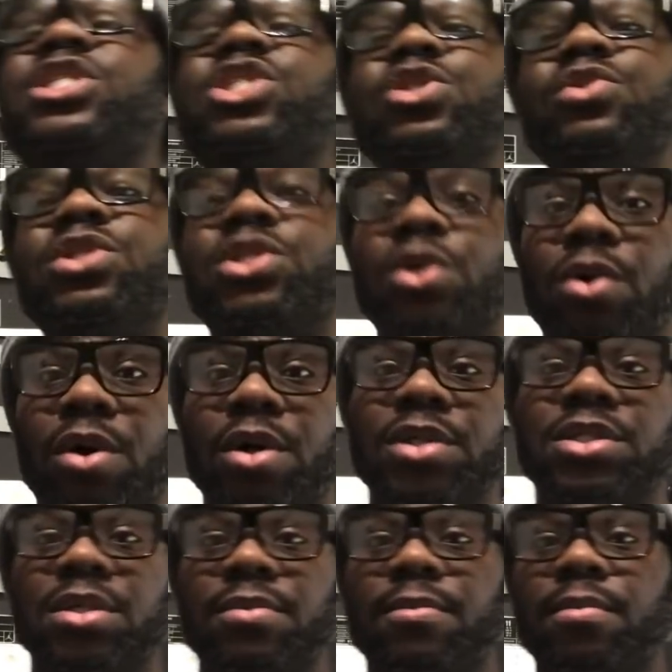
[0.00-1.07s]
shoe
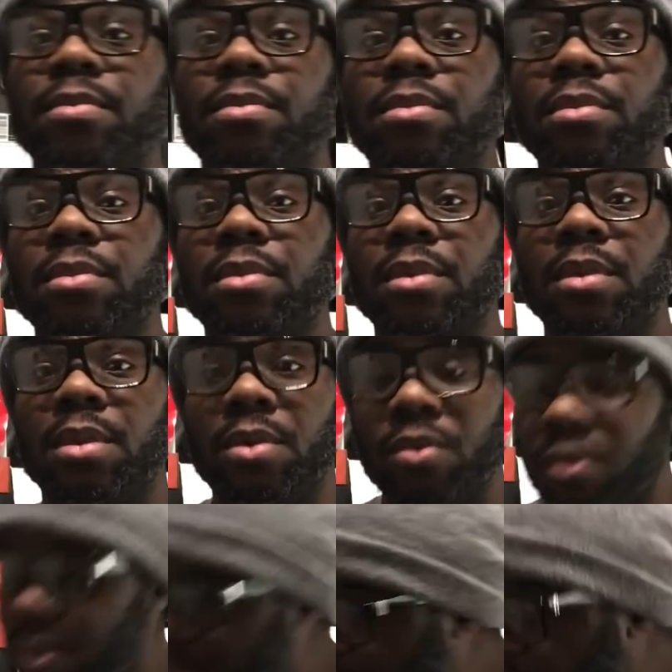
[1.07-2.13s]
stores
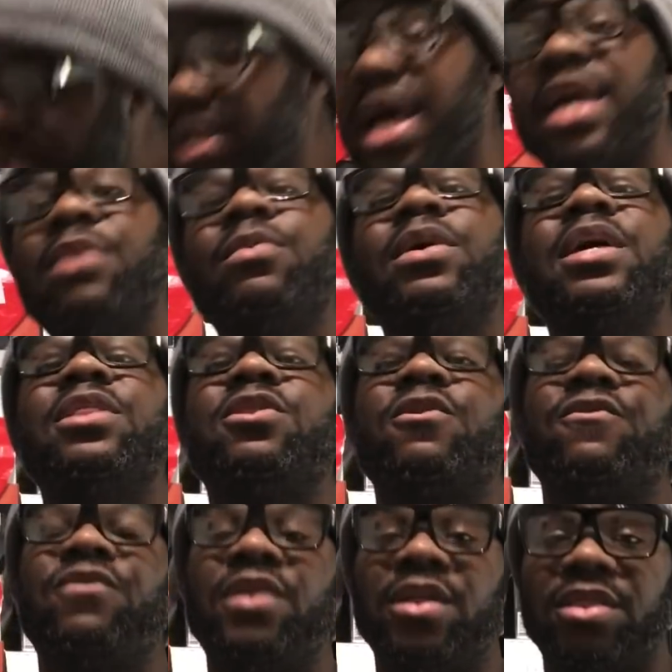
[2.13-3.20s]
most likely will get their
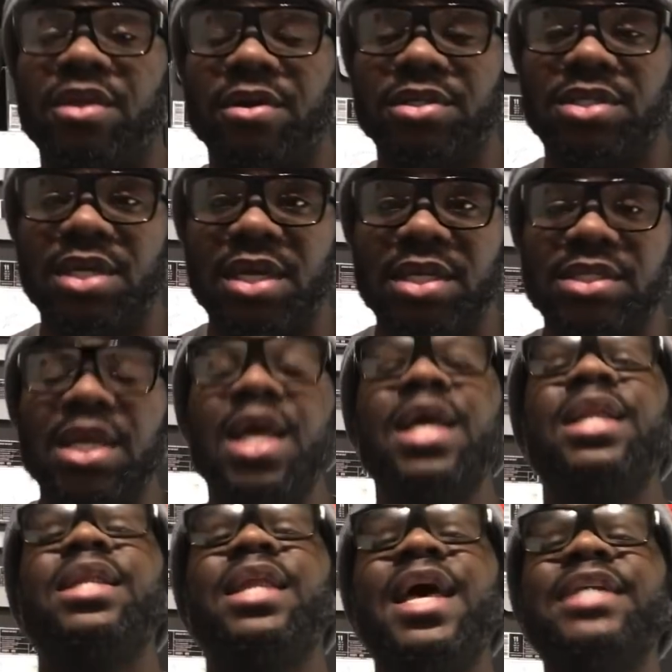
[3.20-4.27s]
Flint 13s.
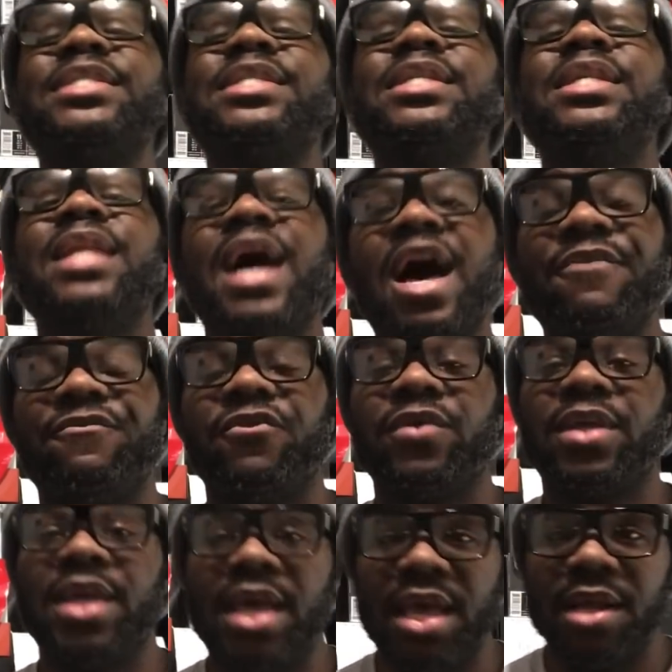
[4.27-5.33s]
Let's not
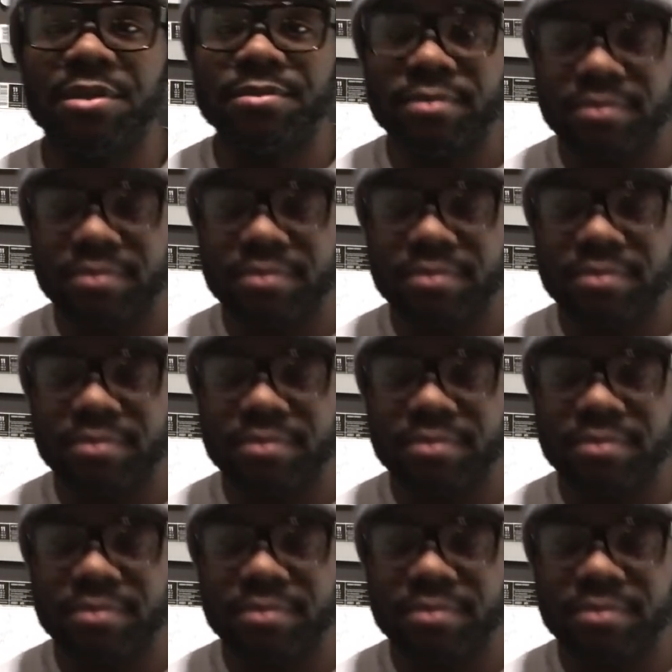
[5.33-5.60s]
forget,